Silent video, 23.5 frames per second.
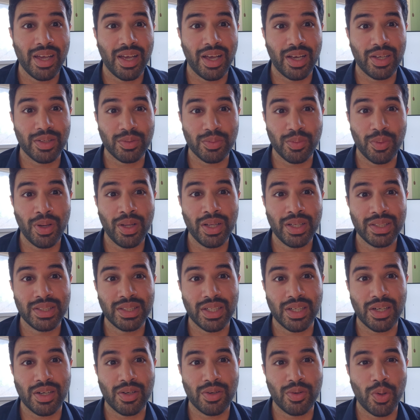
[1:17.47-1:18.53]
as well as
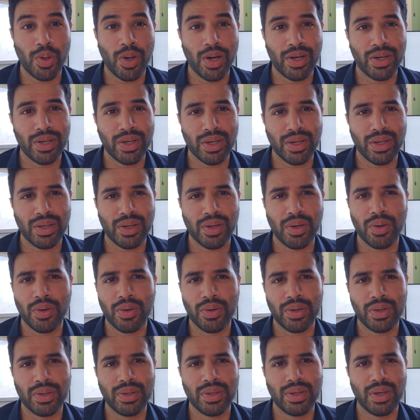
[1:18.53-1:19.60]
acquiring
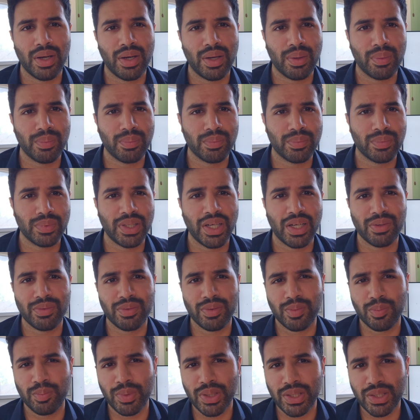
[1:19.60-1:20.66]
guard
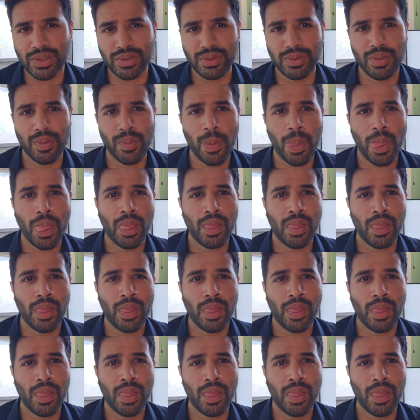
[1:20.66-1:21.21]
Donovan Mitchell,